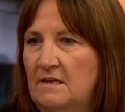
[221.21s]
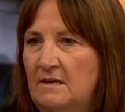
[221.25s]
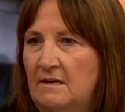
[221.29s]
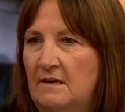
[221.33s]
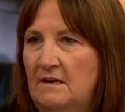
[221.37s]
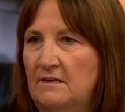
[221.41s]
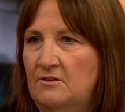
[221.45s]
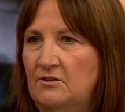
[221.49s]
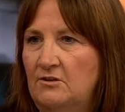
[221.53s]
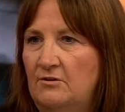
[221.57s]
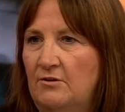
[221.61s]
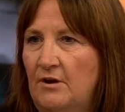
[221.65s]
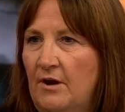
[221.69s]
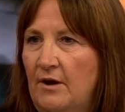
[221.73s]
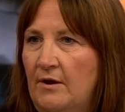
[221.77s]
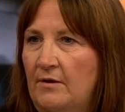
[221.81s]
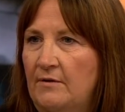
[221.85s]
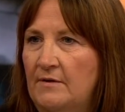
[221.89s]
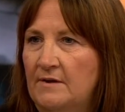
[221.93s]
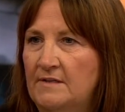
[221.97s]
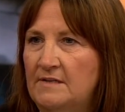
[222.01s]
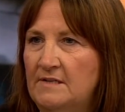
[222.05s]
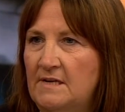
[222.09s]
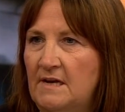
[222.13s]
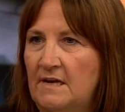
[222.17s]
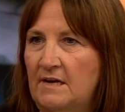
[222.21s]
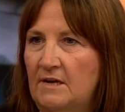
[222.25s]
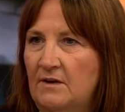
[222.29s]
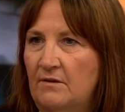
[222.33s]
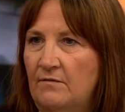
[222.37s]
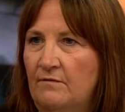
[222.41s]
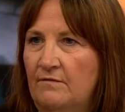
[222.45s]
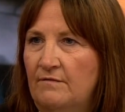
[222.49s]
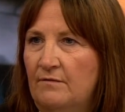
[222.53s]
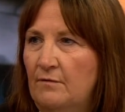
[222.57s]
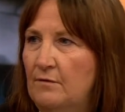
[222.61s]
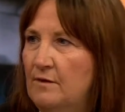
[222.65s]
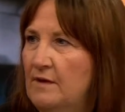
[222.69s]
And as you know, it's
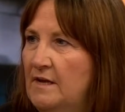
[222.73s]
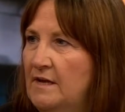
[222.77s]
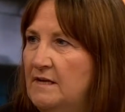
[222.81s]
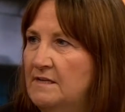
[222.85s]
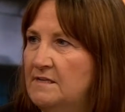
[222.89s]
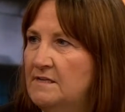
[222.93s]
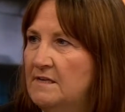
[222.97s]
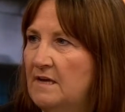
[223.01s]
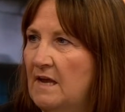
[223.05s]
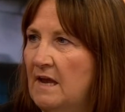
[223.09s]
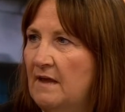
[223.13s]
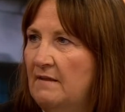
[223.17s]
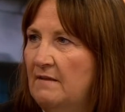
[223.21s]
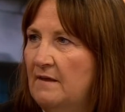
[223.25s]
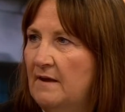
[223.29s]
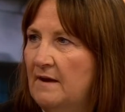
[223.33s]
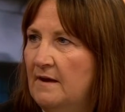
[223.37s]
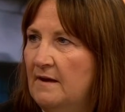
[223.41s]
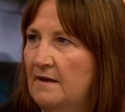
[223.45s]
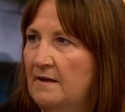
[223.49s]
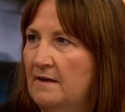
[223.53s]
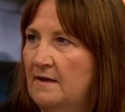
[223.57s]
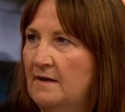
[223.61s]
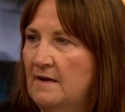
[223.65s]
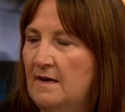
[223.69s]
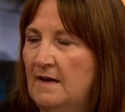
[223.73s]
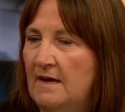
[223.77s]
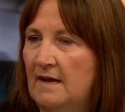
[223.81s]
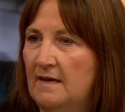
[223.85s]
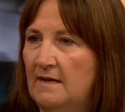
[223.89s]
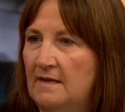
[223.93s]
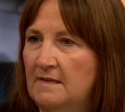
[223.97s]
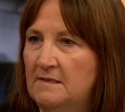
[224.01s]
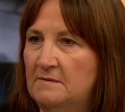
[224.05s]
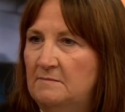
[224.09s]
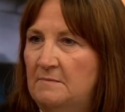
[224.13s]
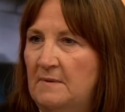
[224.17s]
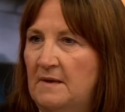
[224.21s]
taken four years to get there, mm. and
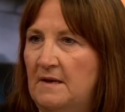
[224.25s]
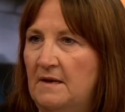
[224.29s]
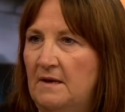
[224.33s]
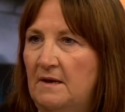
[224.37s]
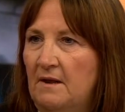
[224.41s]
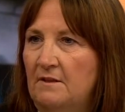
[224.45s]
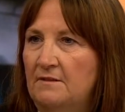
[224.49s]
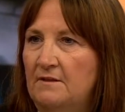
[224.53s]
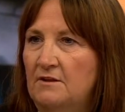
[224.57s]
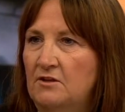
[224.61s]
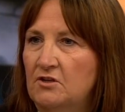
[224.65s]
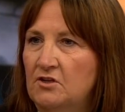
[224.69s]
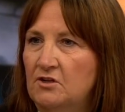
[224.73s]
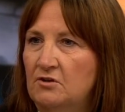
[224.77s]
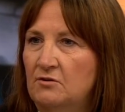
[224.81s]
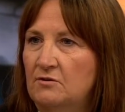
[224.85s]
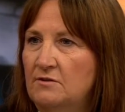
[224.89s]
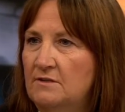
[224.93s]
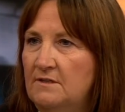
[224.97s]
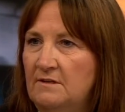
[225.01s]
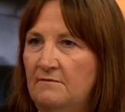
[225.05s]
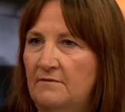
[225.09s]
it's been nothing short